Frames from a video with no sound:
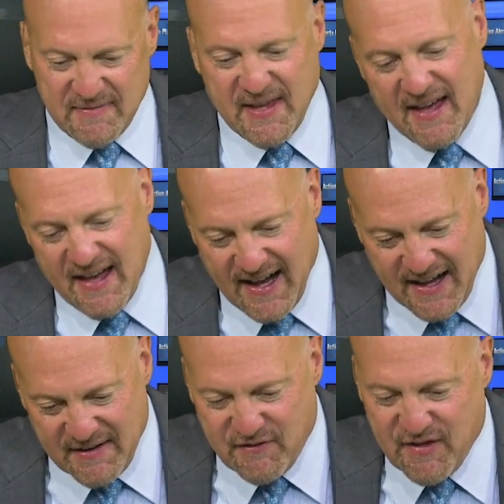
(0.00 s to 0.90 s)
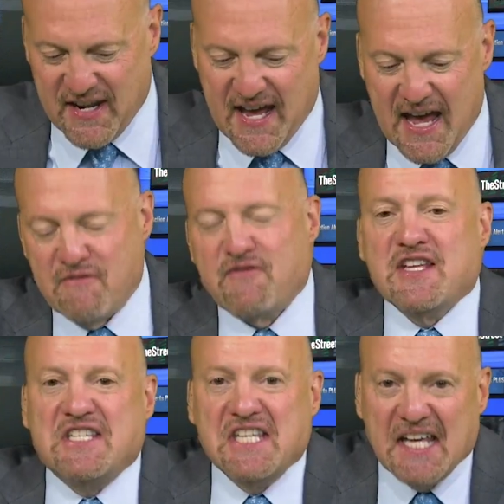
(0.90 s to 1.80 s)
Yeah, Nvidia,
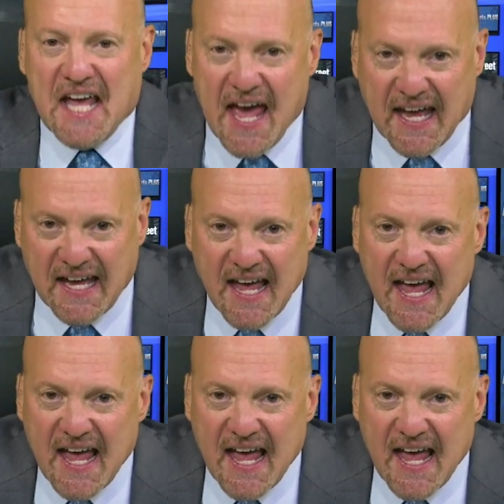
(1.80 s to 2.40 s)
NVDA,